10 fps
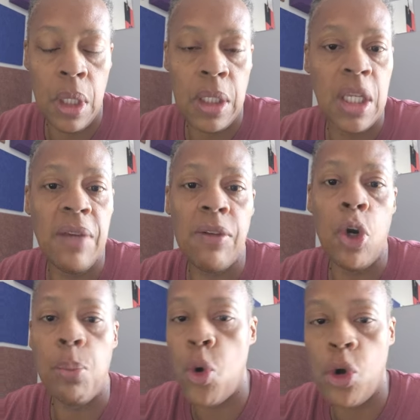and then giving
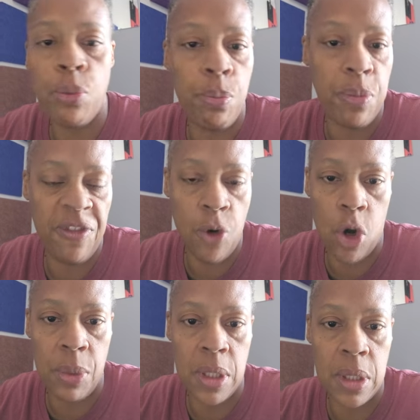her poor
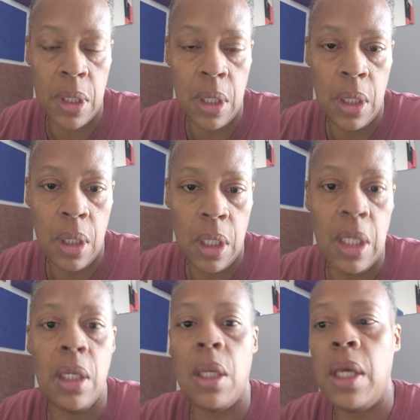performance, and
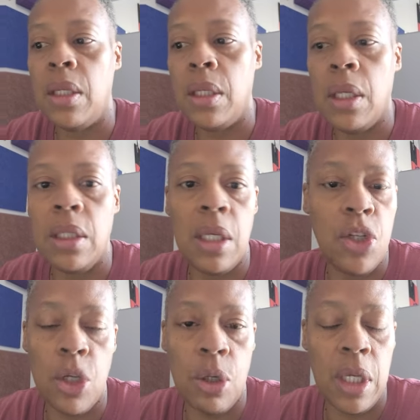then
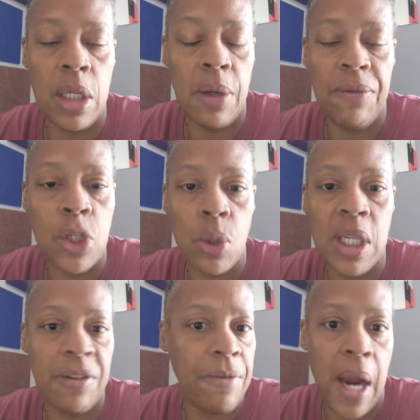she'll
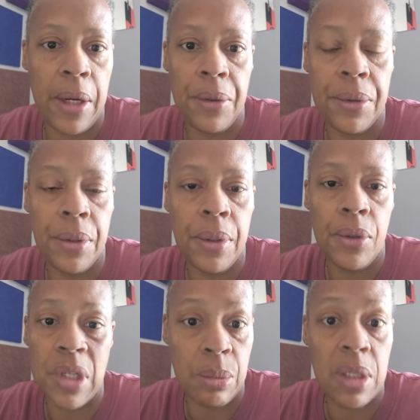eventually get fired
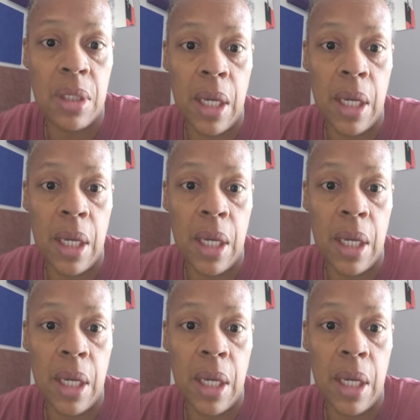or something to